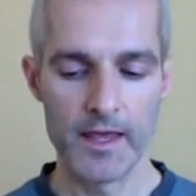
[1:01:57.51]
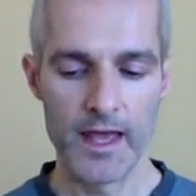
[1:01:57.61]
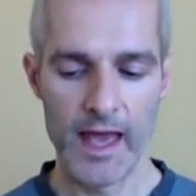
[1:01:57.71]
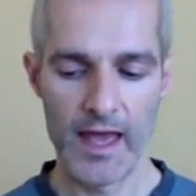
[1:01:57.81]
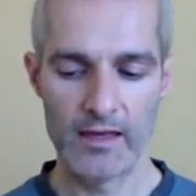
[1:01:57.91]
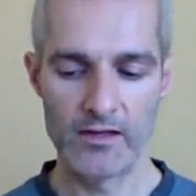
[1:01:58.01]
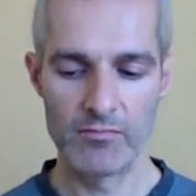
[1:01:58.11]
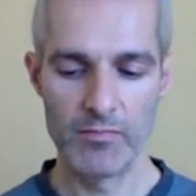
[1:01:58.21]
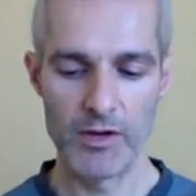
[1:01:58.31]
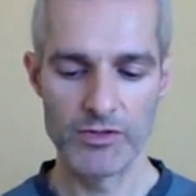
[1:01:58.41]
And
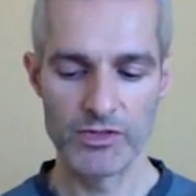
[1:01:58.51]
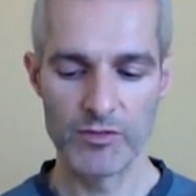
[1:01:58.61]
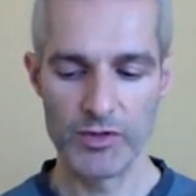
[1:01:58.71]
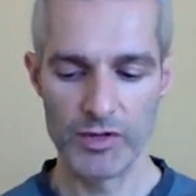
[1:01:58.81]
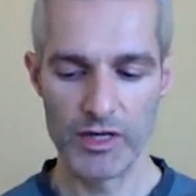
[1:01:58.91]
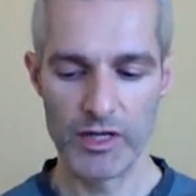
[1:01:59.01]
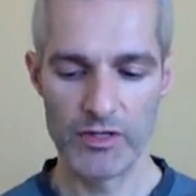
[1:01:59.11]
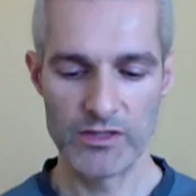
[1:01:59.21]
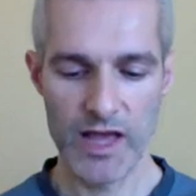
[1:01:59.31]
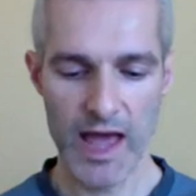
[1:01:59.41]
most
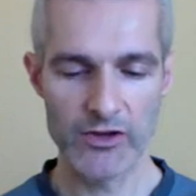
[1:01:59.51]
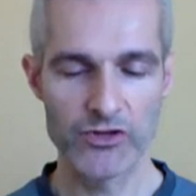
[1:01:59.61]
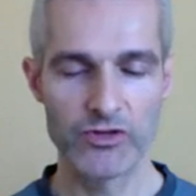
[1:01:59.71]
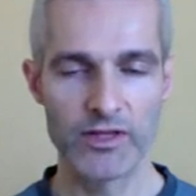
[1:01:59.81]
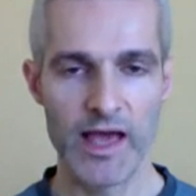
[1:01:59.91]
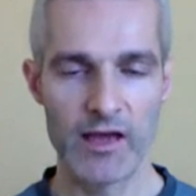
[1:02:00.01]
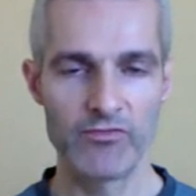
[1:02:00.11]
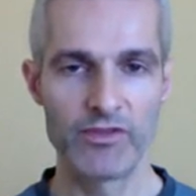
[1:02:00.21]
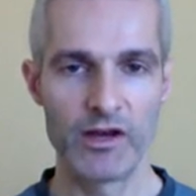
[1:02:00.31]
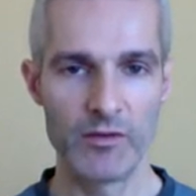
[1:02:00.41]
communities actually have
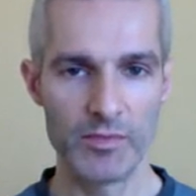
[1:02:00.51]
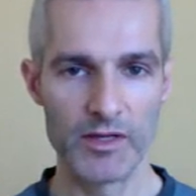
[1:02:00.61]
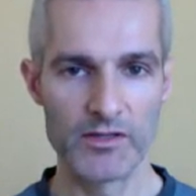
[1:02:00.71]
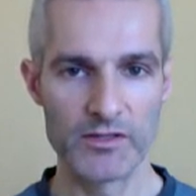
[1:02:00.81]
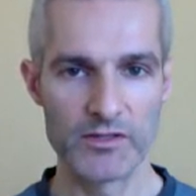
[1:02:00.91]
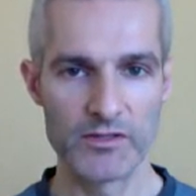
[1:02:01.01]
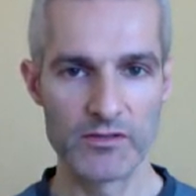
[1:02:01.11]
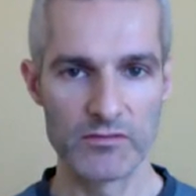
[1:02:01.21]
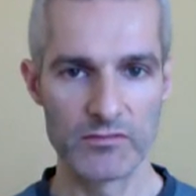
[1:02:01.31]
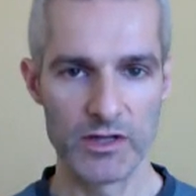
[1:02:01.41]
therapists
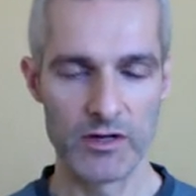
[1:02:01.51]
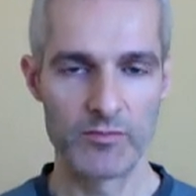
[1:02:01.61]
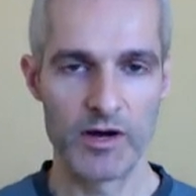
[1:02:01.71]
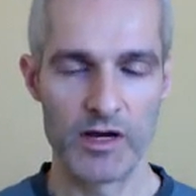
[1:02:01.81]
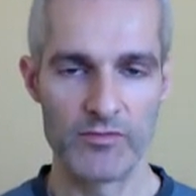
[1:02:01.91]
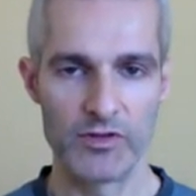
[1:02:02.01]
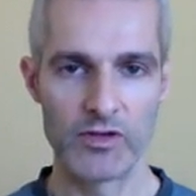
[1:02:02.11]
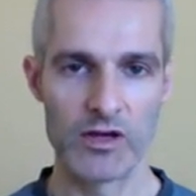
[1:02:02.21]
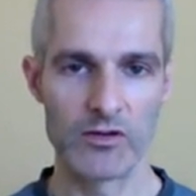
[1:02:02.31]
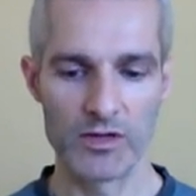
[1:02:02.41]
that are part of the
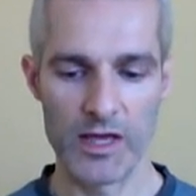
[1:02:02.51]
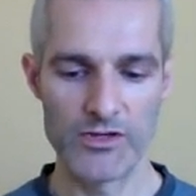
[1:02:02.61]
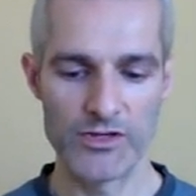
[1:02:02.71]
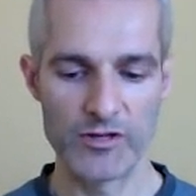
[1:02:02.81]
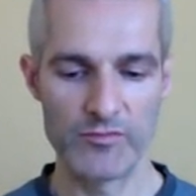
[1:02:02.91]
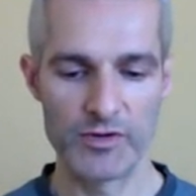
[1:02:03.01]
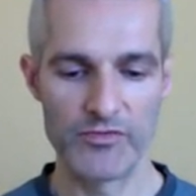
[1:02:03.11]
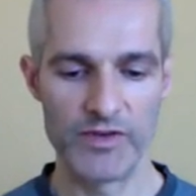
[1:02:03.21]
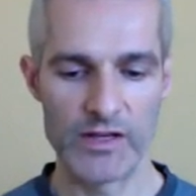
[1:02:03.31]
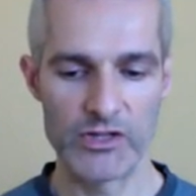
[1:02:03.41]
congregation,
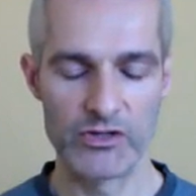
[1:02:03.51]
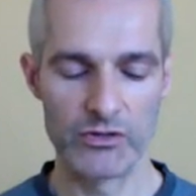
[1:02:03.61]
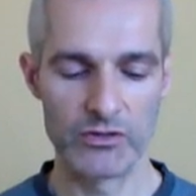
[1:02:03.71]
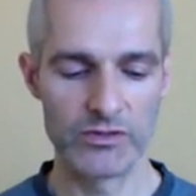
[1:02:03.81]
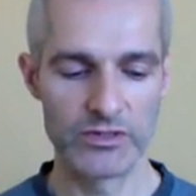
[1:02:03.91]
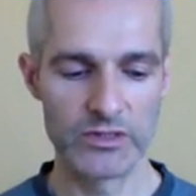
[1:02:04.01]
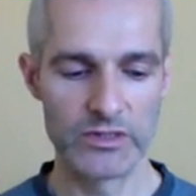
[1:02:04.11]
professionals,